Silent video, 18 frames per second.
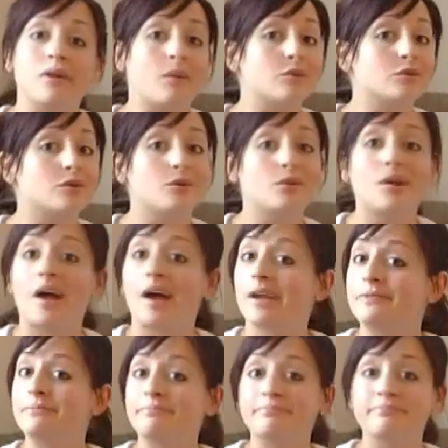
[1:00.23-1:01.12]
numbers don't
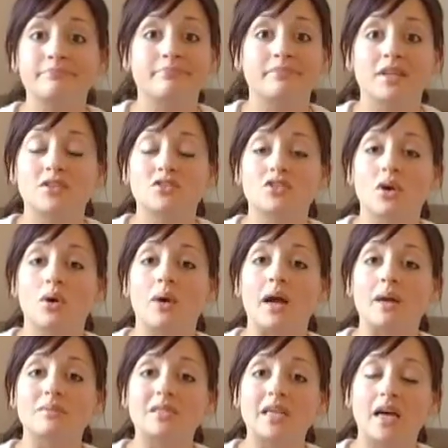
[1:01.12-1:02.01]
lie. So
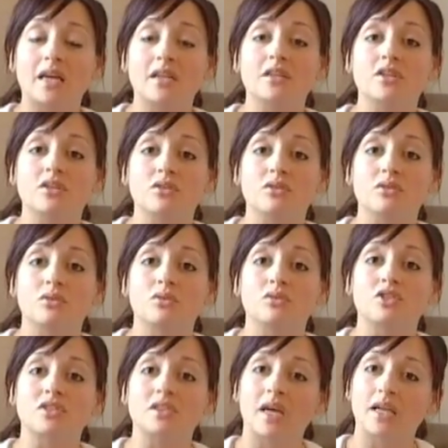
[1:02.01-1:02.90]
I'm telling
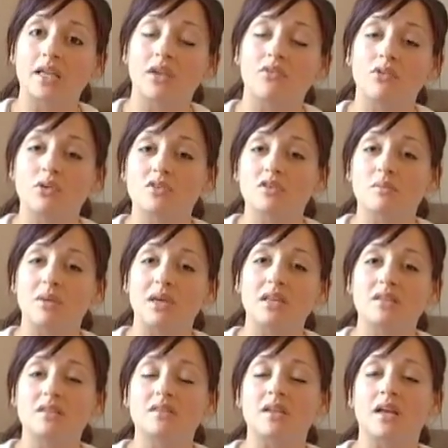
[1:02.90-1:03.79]
you, just kind of giving you some
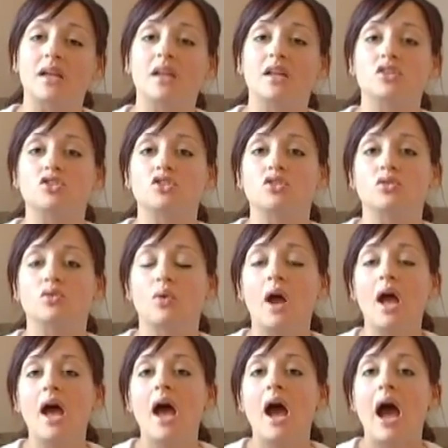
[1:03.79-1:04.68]
insight
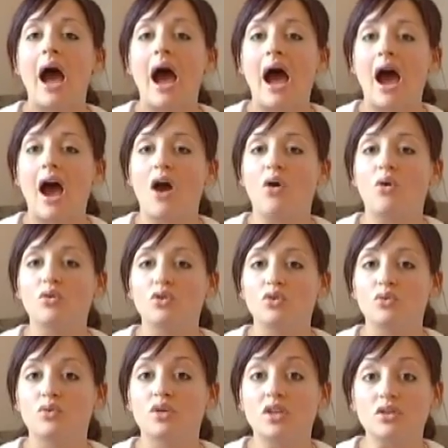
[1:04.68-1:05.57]
into how
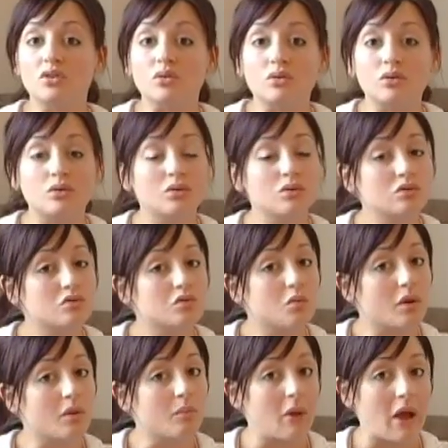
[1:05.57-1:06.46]
you can
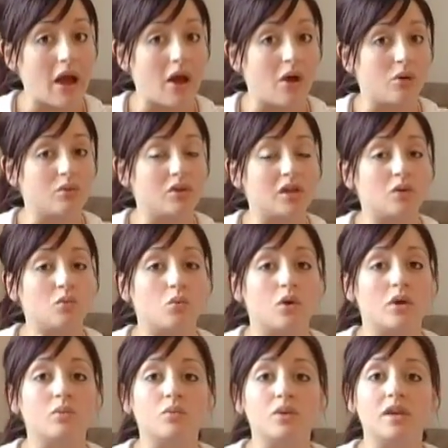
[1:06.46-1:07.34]
lose 1 pound in
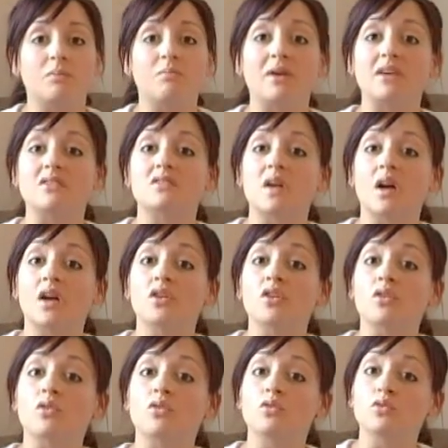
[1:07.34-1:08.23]
1 week based
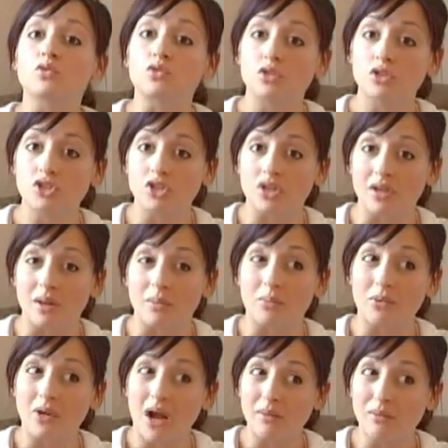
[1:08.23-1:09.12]
on your nutrition,
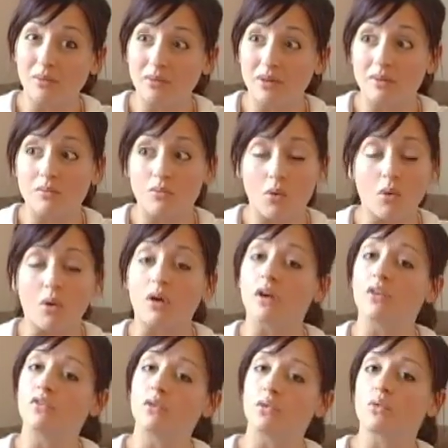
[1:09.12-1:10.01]
and probably more
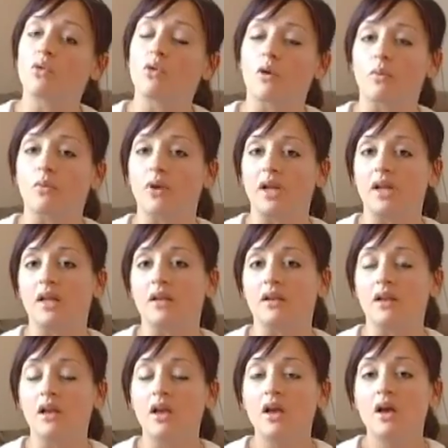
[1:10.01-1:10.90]
if you incorporate
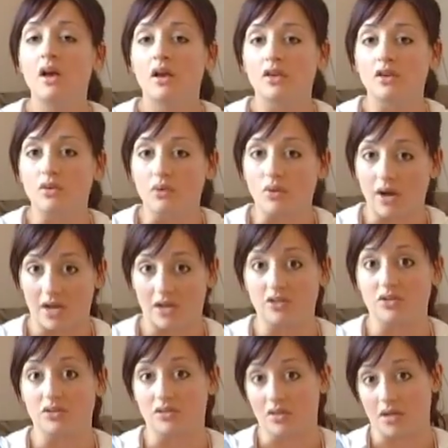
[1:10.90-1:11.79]
in your
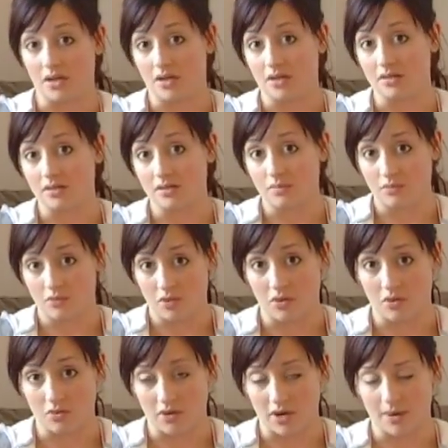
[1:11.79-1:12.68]
exercise
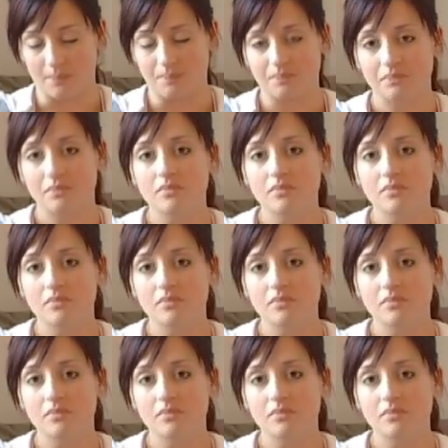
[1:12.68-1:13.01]
program.